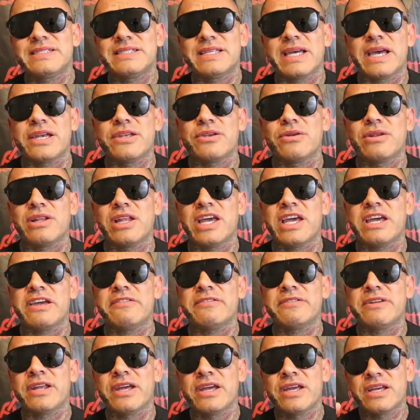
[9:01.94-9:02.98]
Stay in your
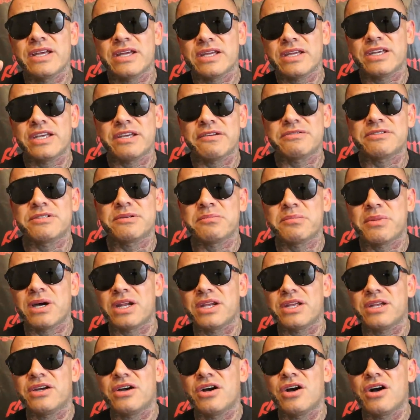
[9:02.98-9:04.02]
lane. Give
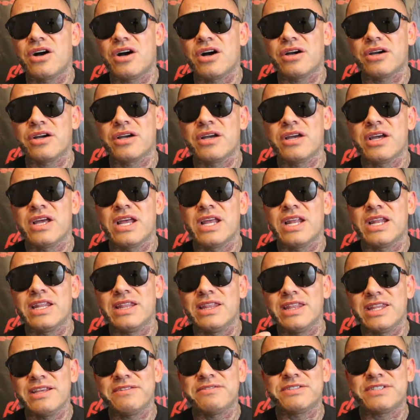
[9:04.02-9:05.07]
somebody a hug.
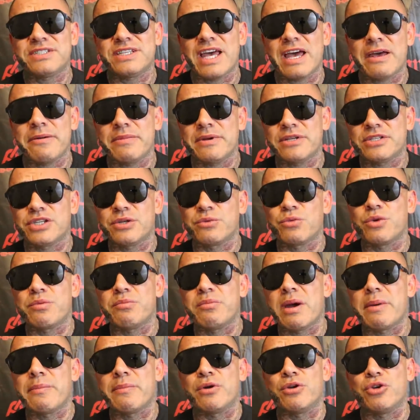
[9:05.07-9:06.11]
Live savage. And
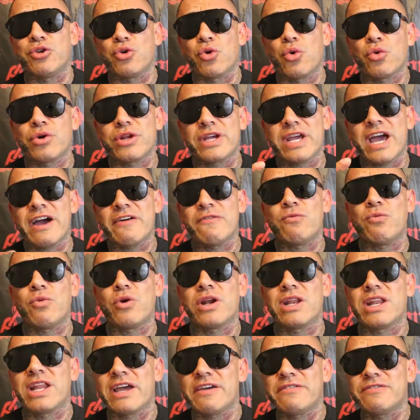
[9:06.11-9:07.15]
remember, you only have
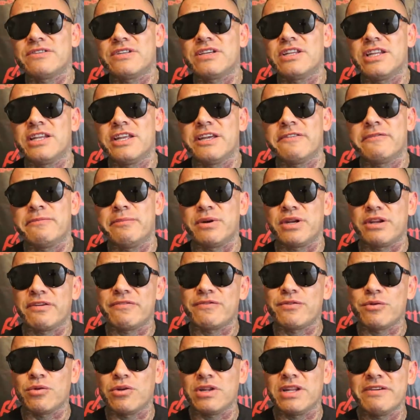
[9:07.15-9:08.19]
one life to live. But
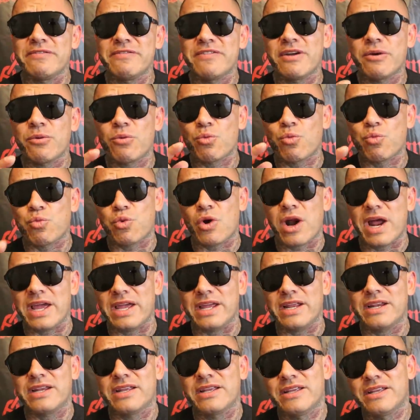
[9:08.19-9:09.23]
if you live it
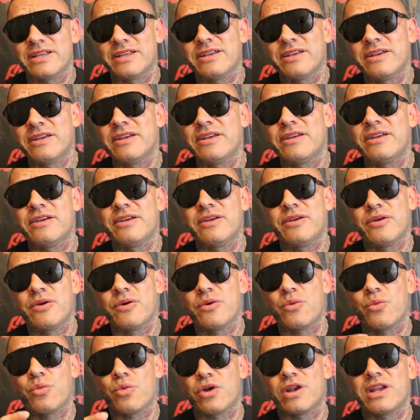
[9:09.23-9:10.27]
right,
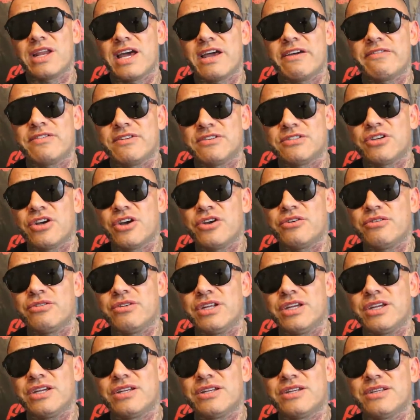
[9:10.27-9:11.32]
one life is all you
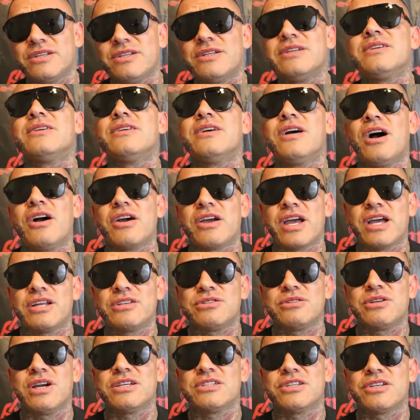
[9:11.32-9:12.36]
need. I'll
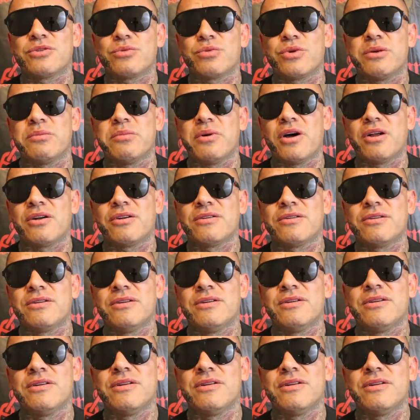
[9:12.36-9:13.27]
catch you guys on the rebound.